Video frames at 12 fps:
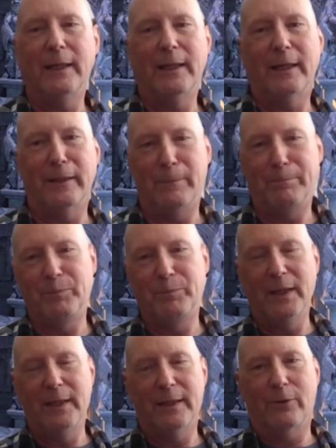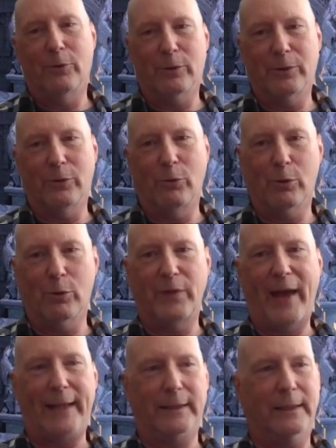um, or, or
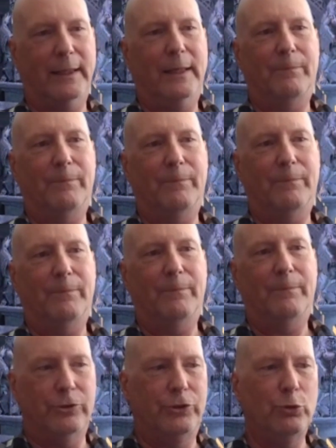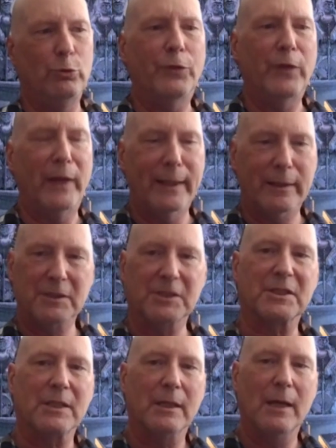that, that do
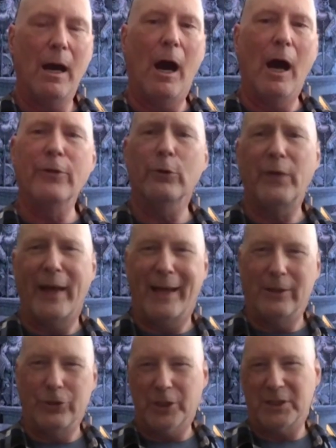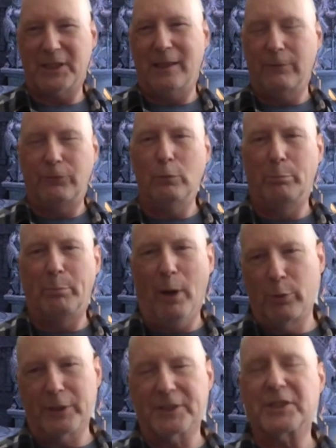things other than just give you
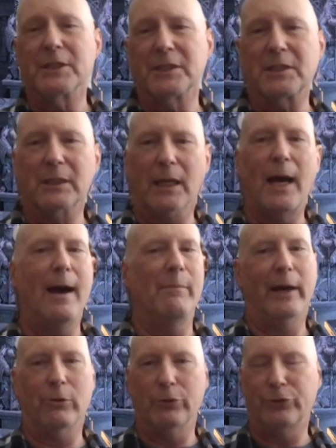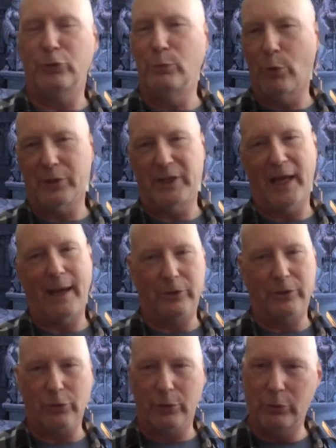bonuses to combat or do more
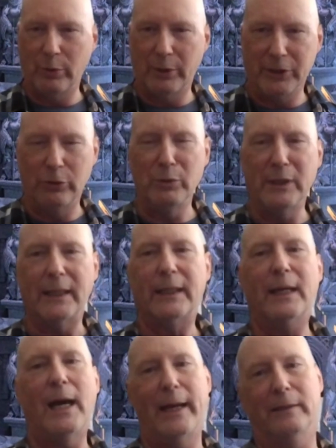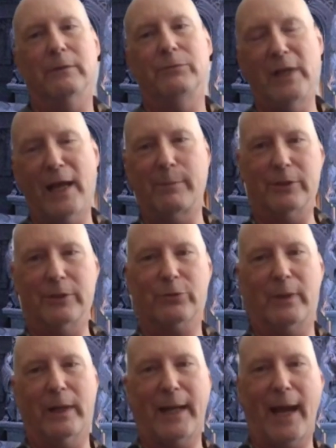damage or do a unique kind of damage.
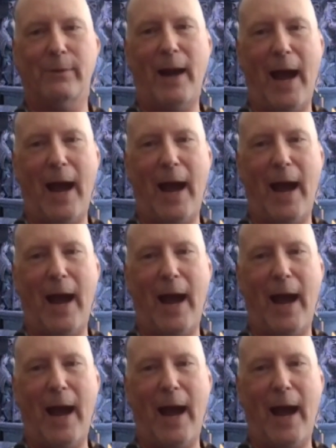Yeah. I,